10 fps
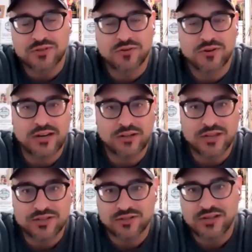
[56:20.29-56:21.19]
so you're getting
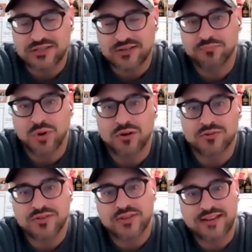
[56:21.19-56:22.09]
less and less
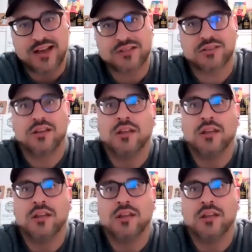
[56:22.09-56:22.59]
bottles in the cask.